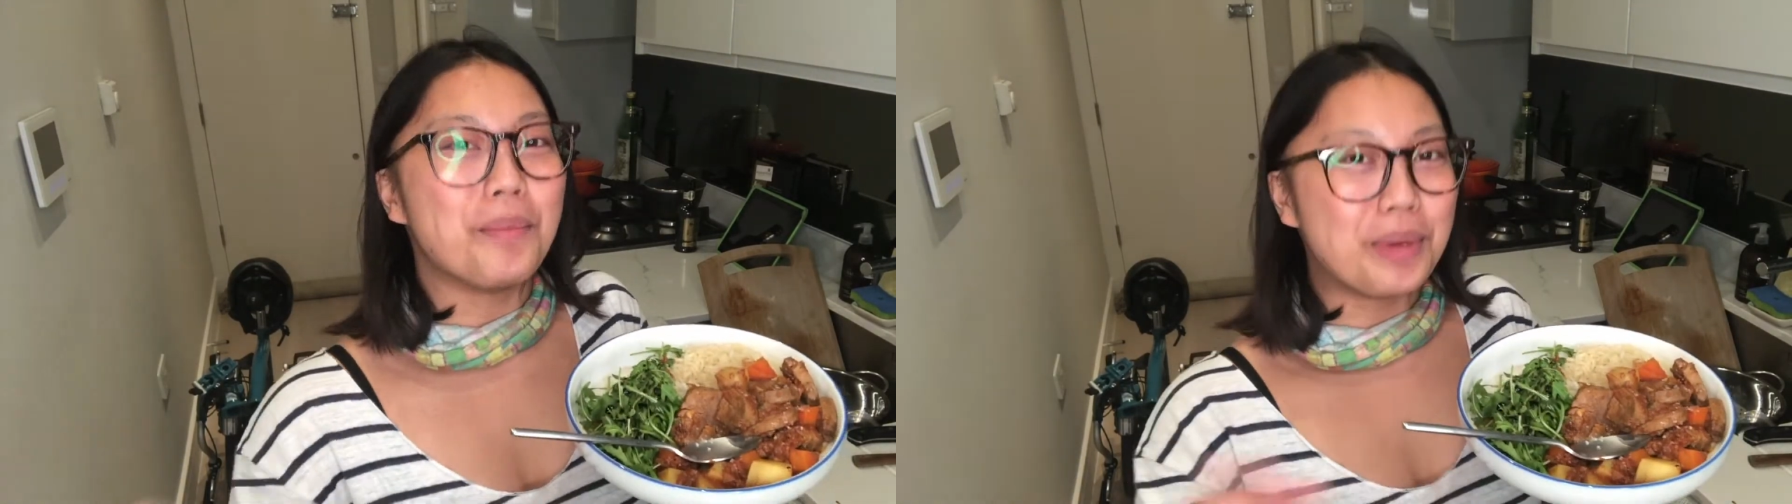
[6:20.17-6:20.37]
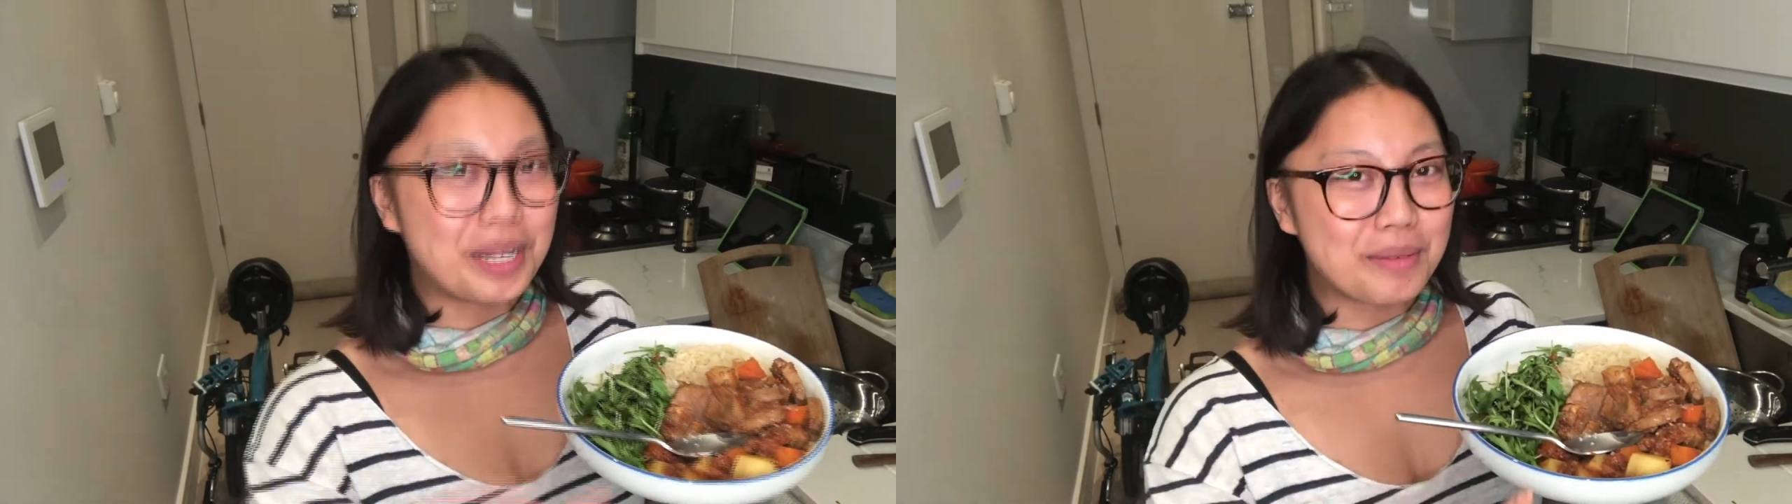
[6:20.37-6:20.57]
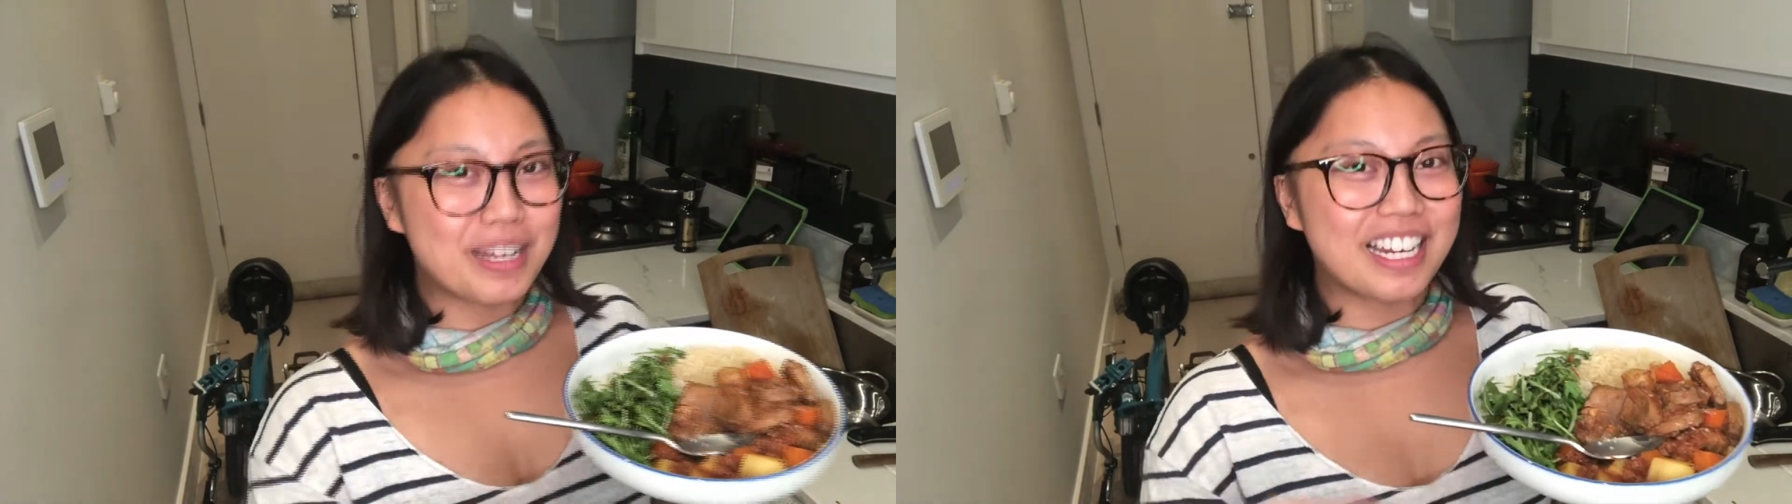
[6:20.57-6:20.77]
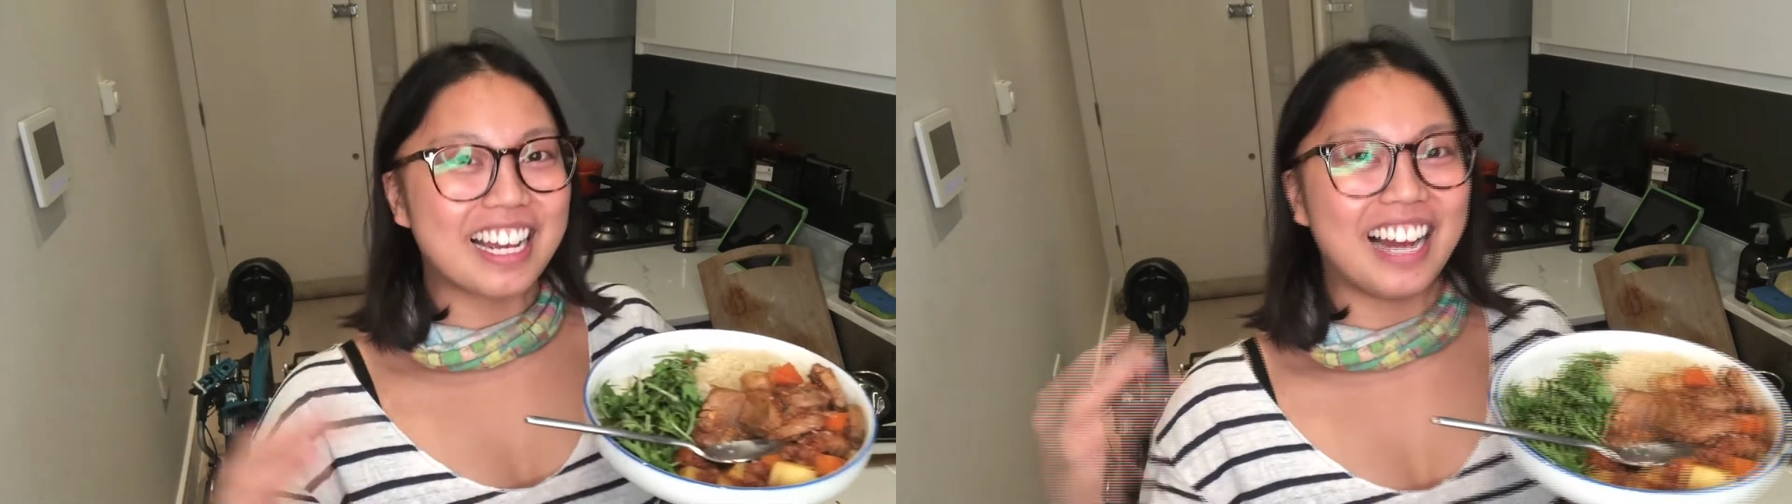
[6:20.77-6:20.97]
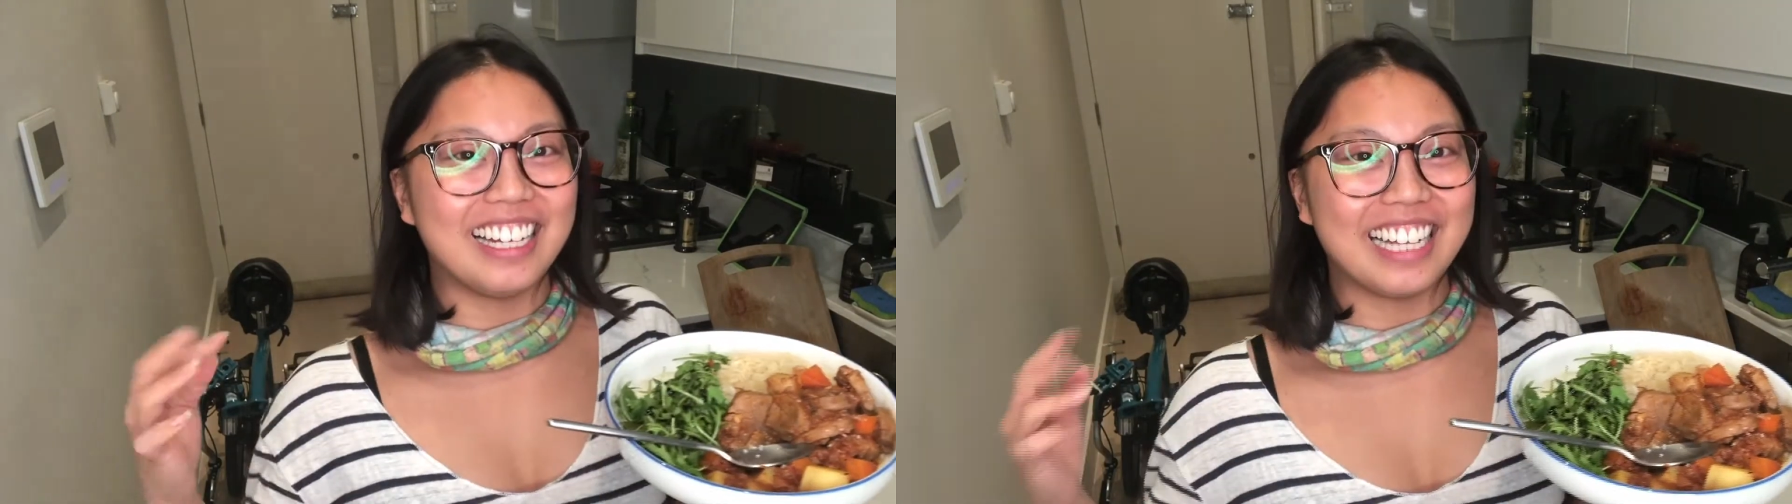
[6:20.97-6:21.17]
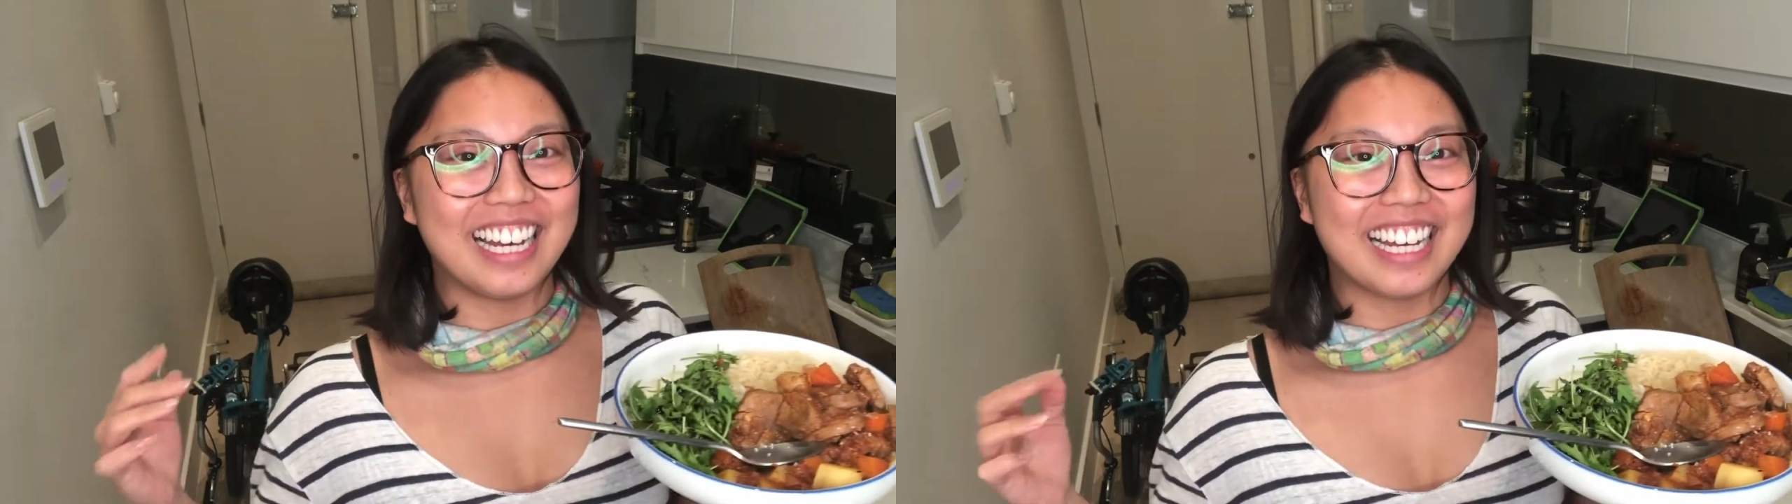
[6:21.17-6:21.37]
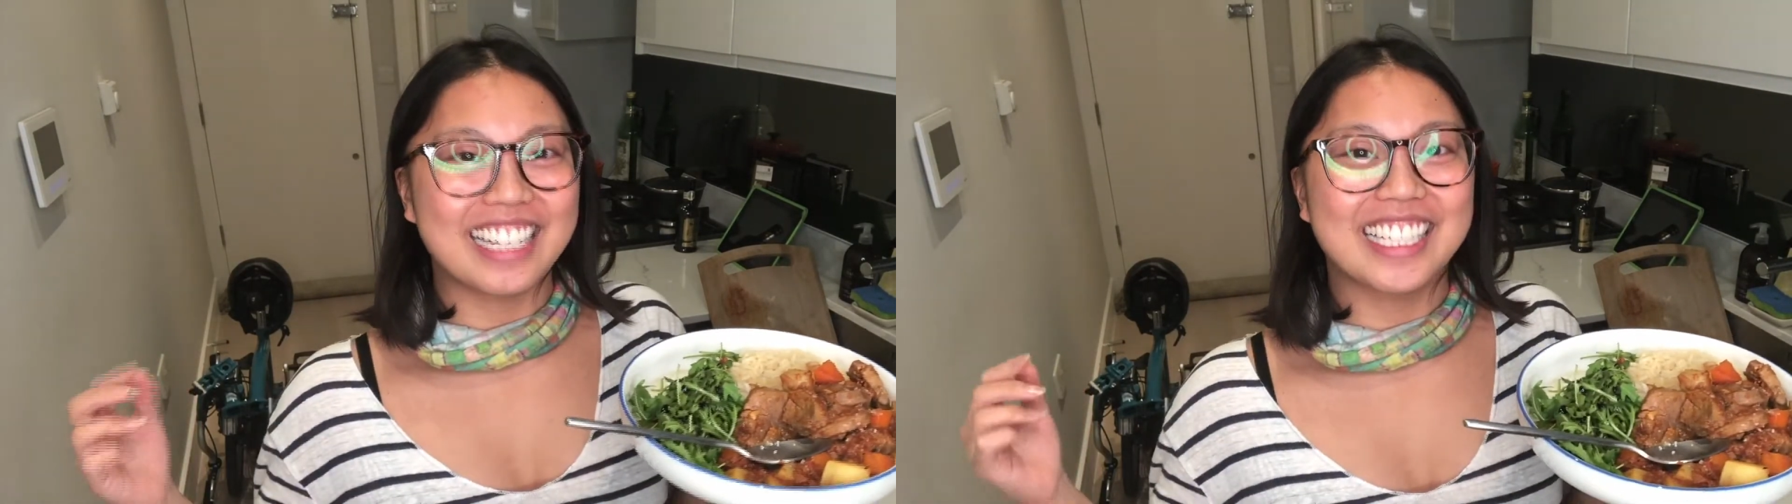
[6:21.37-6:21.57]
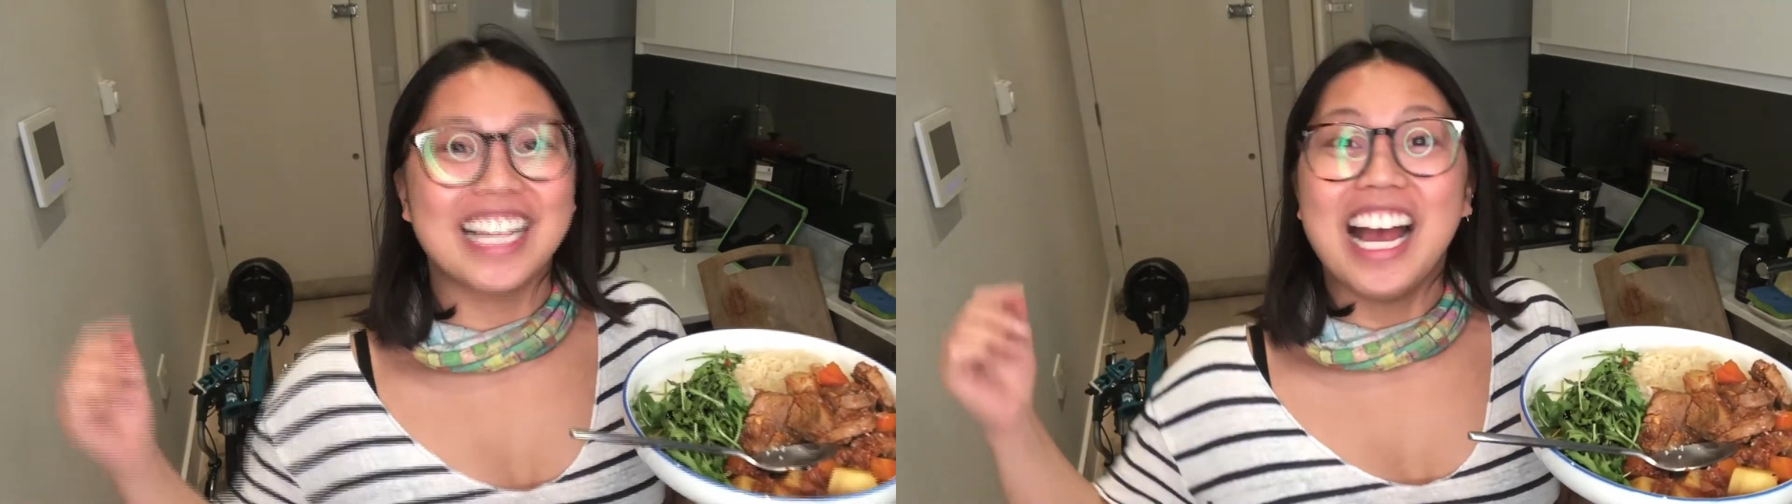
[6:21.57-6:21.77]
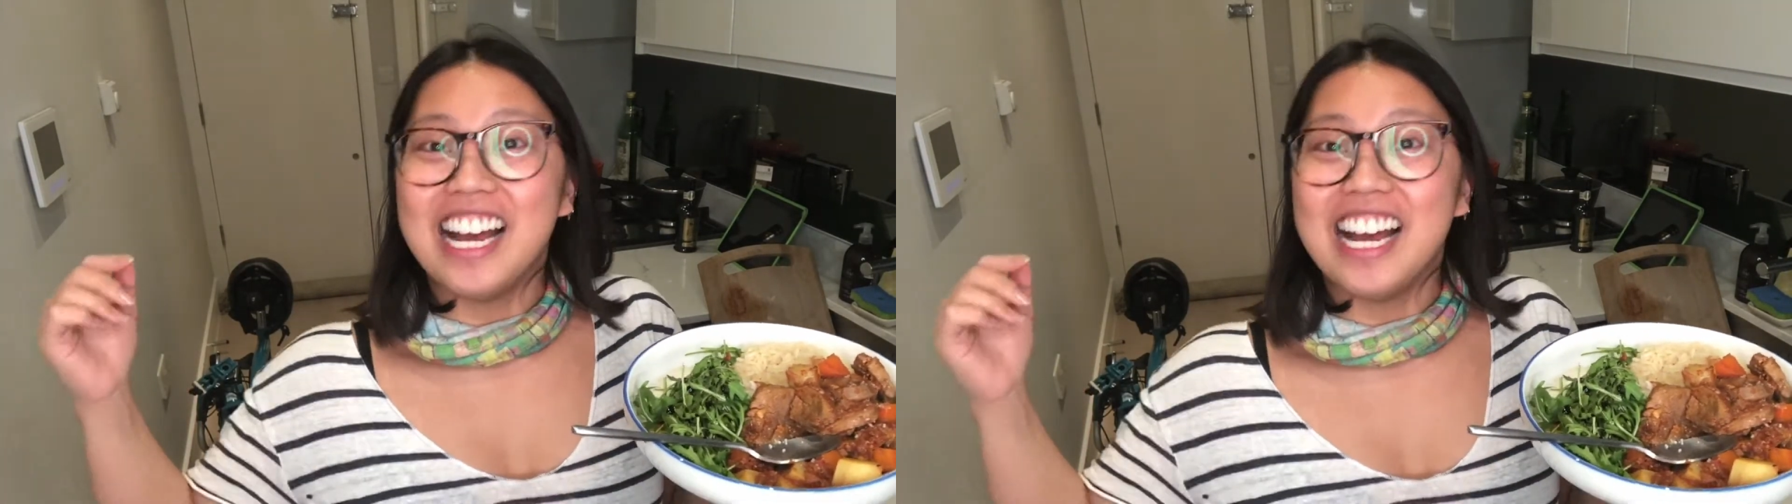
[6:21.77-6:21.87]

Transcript: Binibining Alex.